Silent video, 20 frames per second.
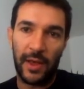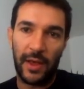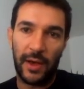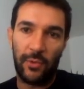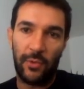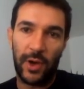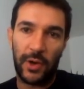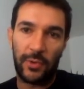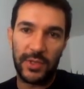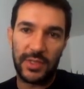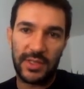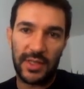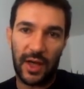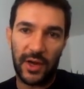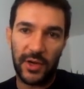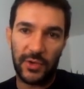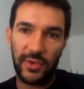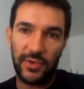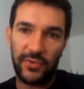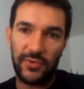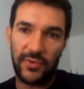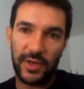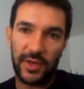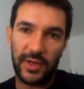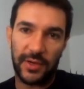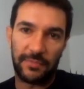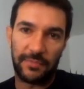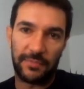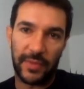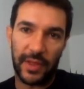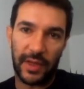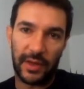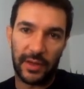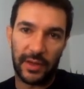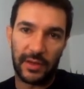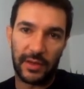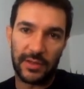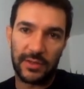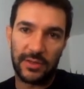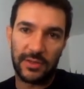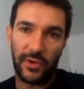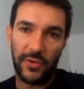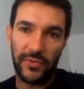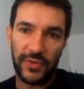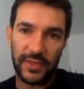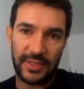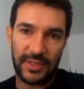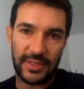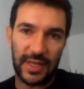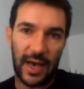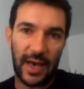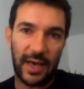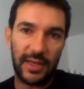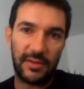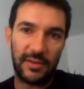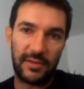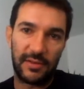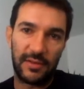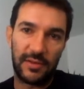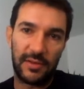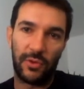where we start with a surface site,